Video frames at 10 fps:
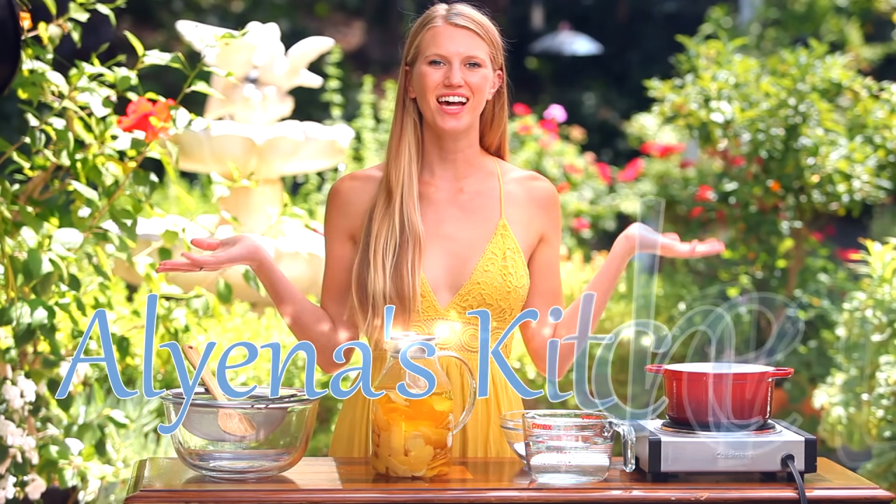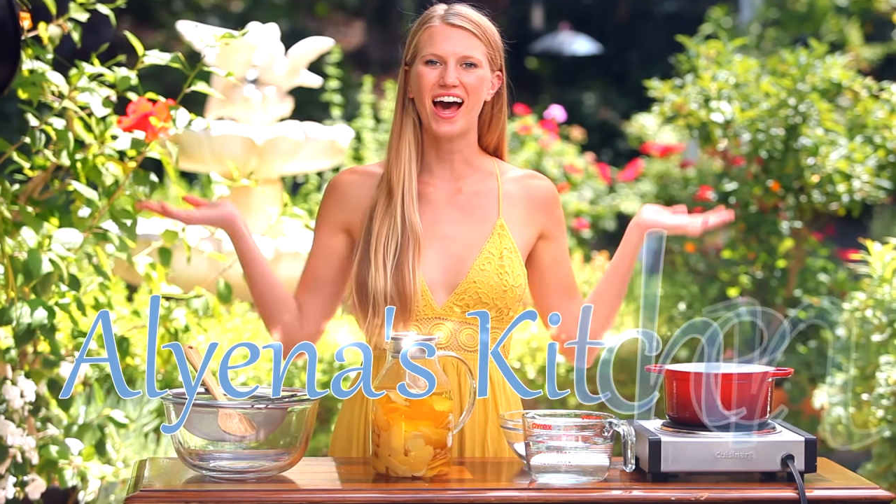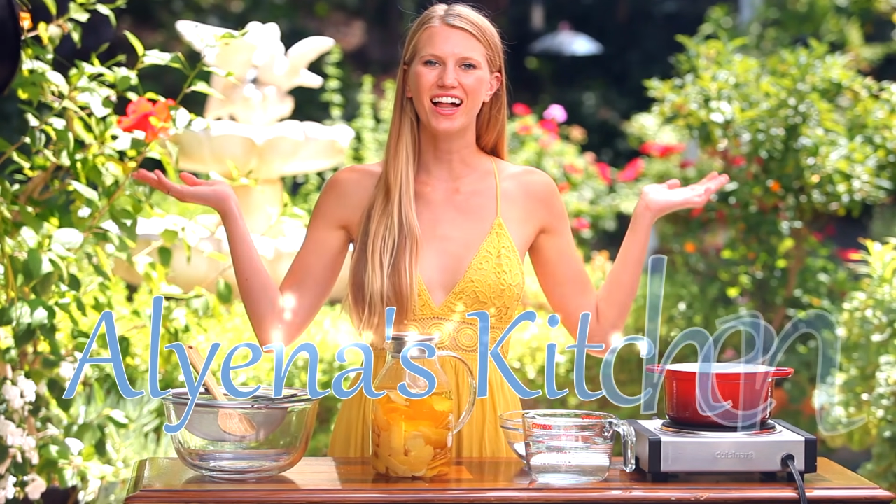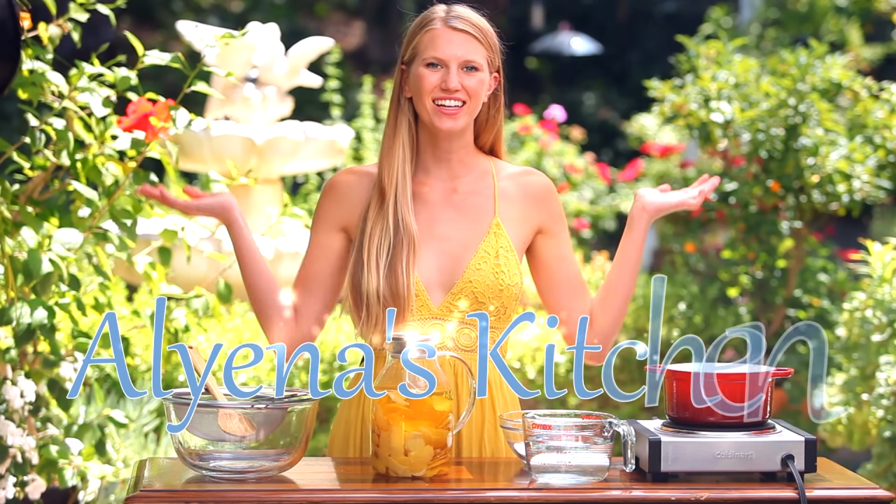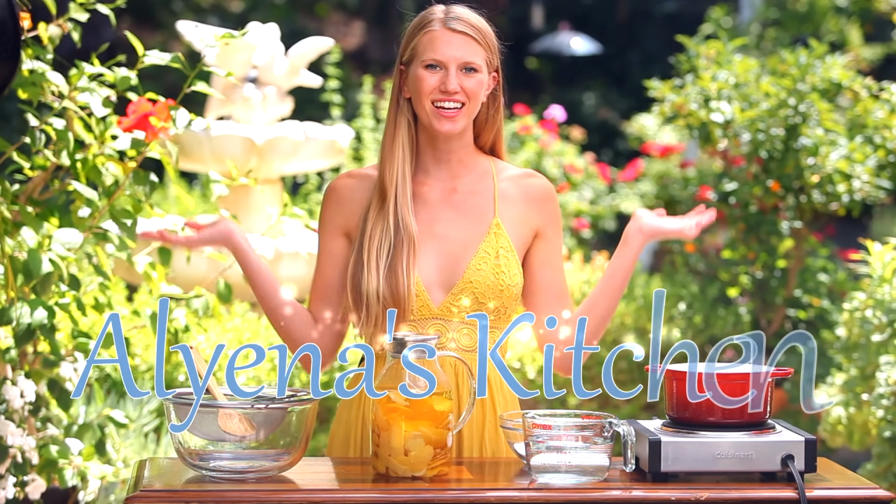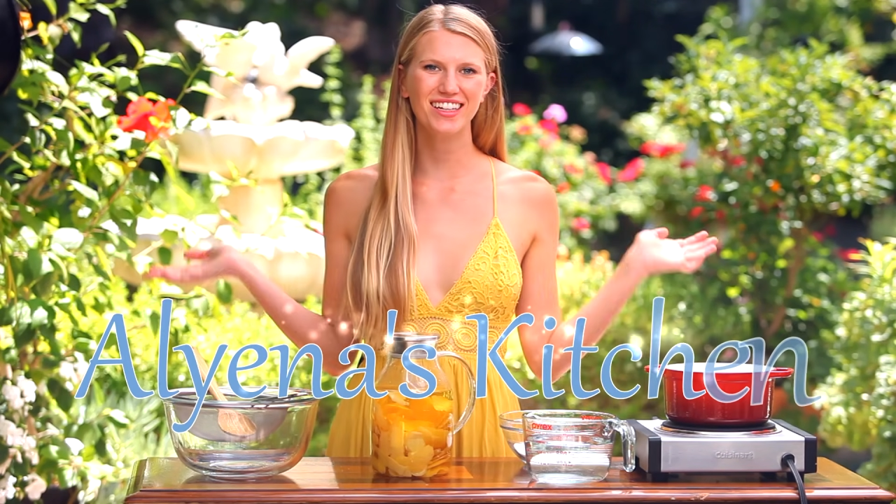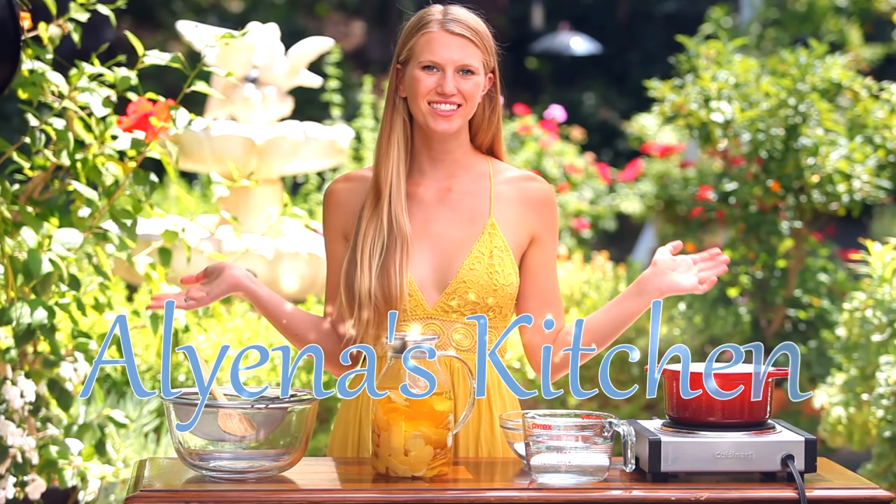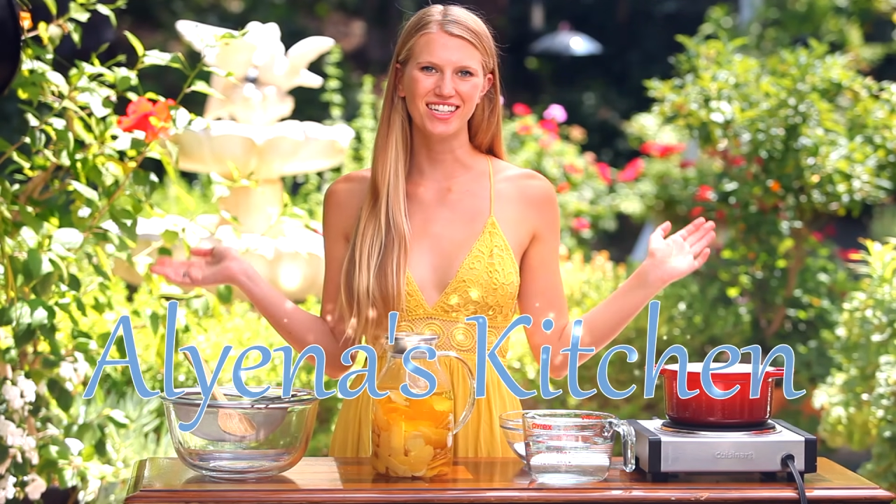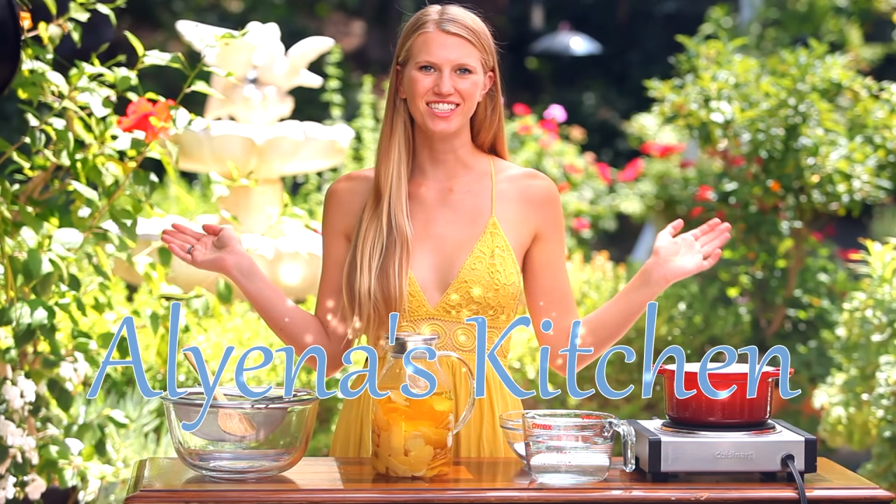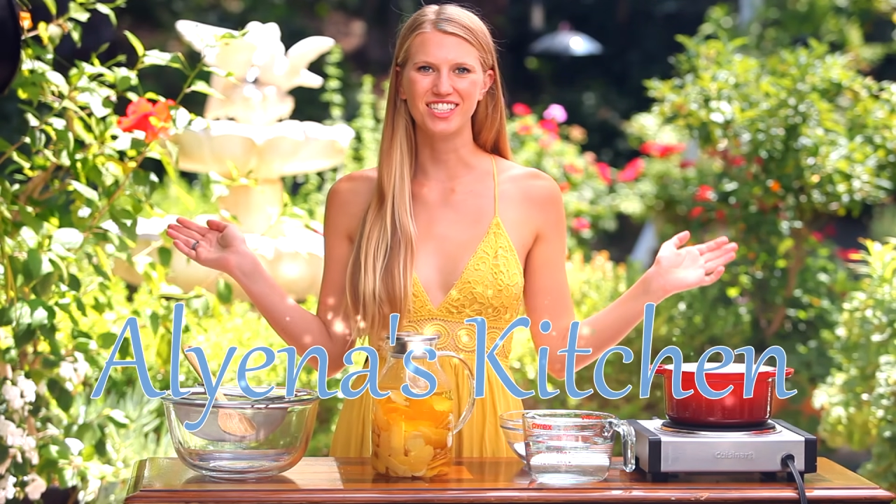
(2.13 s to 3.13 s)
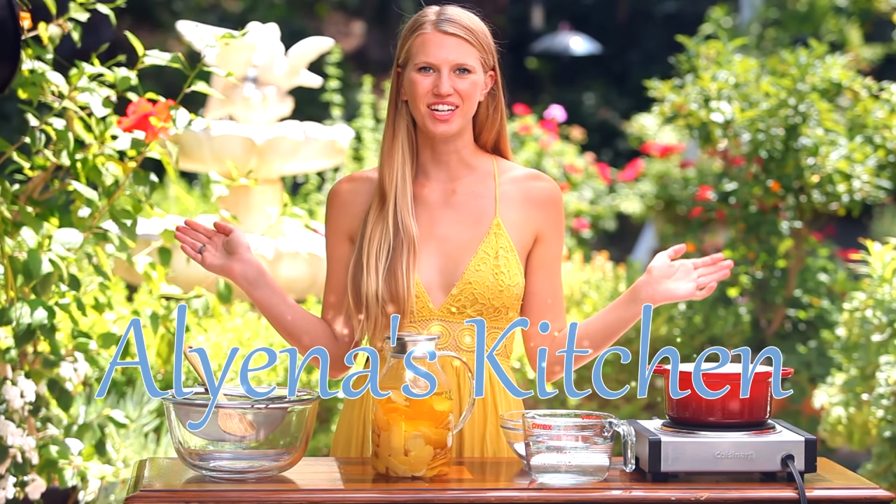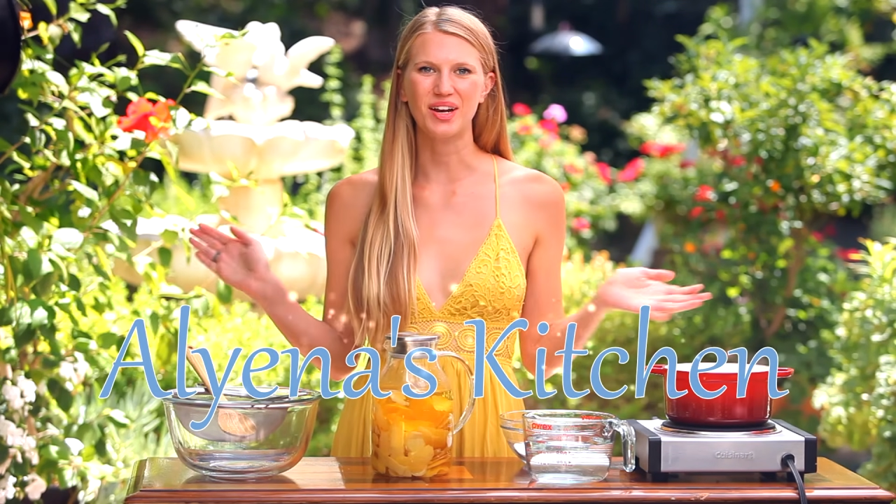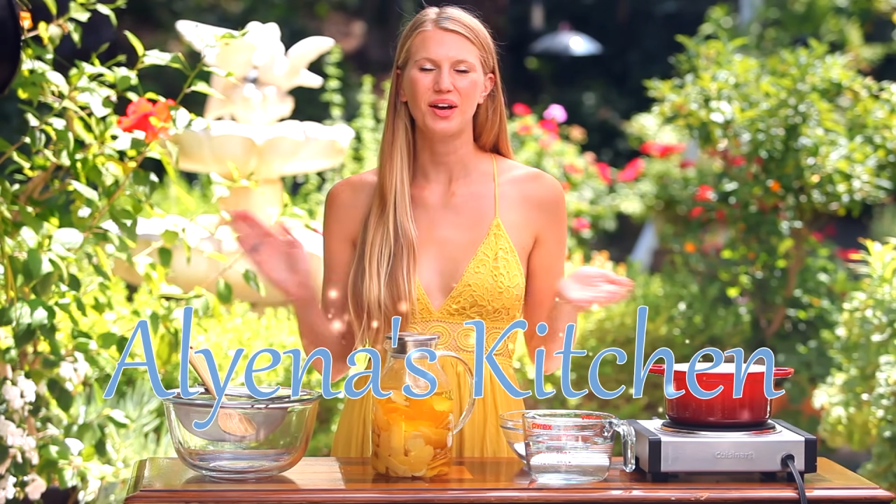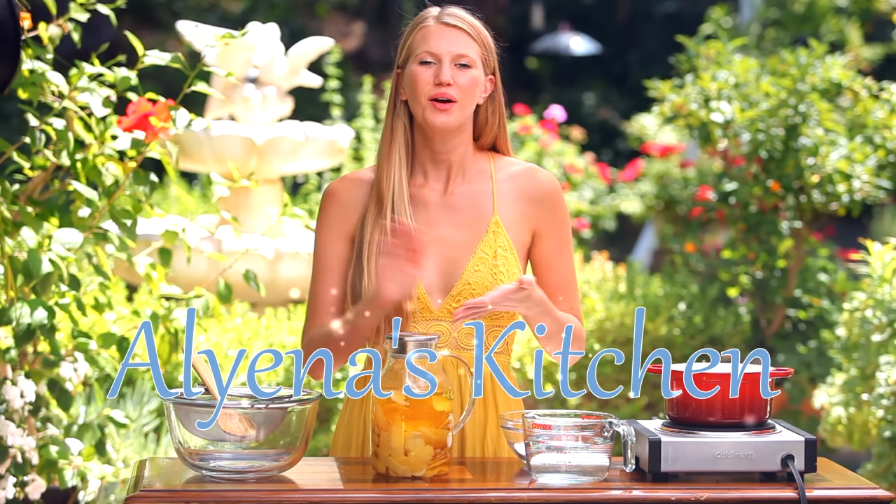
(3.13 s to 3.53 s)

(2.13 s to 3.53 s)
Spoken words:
Alyena's Kitchen,